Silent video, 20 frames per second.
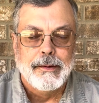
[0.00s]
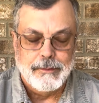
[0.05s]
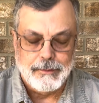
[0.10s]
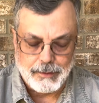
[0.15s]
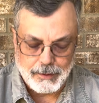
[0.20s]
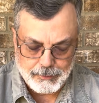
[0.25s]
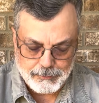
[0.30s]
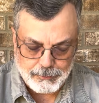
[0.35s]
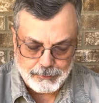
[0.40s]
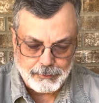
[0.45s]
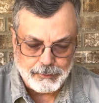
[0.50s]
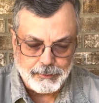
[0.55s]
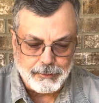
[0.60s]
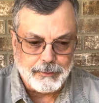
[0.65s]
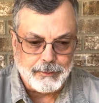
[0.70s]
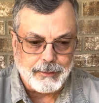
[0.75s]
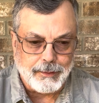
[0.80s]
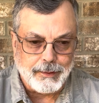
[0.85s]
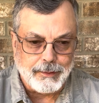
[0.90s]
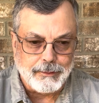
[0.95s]
That's a
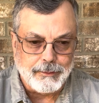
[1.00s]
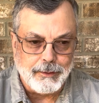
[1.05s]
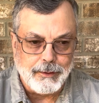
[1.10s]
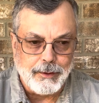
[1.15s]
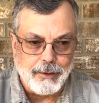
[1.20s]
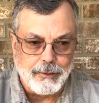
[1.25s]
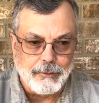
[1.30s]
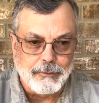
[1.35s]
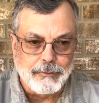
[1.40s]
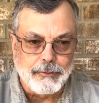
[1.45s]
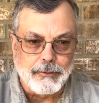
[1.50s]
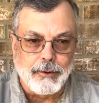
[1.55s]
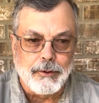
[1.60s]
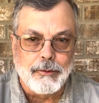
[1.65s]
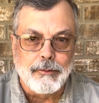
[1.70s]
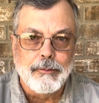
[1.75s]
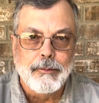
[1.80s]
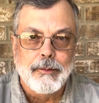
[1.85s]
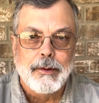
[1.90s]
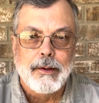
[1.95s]
good thing to do.
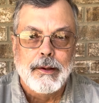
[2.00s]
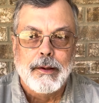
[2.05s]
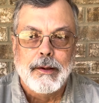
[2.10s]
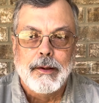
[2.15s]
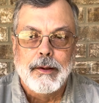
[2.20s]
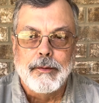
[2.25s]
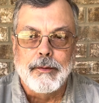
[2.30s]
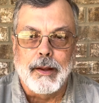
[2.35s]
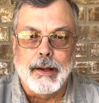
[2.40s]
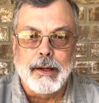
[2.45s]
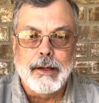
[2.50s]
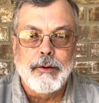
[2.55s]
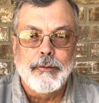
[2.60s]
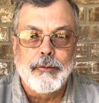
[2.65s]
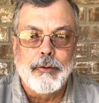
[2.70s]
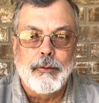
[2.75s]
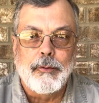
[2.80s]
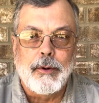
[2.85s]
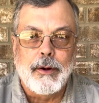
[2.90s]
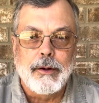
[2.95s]
So thank you
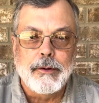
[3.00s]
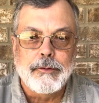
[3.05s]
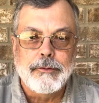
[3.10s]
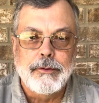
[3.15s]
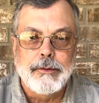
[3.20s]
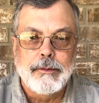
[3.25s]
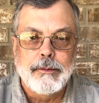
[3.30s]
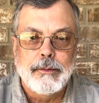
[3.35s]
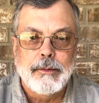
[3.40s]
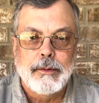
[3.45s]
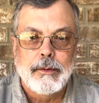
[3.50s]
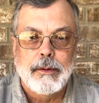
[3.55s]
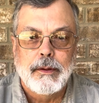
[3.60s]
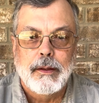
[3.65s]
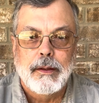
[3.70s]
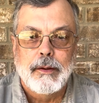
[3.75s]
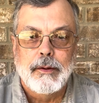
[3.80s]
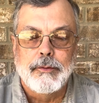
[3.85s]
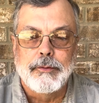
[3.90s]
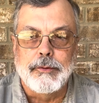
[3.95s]
for watching.
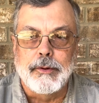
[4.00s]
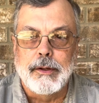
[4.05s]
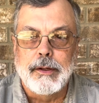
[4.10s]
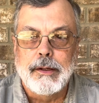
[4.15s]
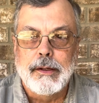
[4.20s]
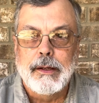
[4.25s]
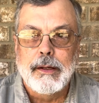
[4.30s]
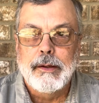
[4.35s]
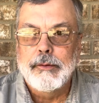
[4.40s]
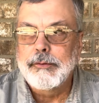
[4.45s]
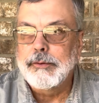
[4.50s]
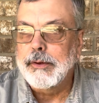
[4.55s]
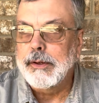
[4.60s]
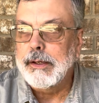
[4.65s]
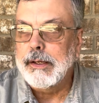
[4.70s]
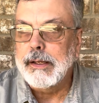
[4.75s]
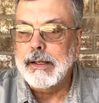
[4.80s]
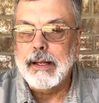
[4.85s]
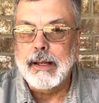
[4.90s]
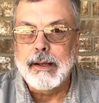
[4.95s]
See
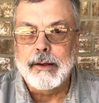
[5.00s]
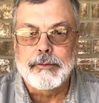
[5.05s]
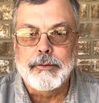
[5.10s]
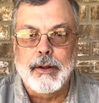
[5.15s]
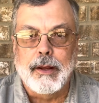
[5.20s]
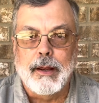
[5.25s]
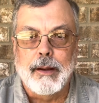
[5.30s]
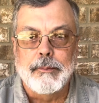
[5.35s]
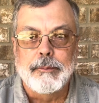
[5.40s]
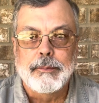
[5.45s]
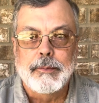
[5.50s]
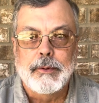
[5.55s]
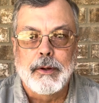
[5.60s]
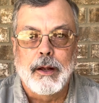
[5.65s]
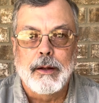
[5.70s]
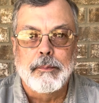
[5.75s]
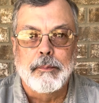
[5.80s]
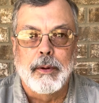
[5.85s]
you next time. God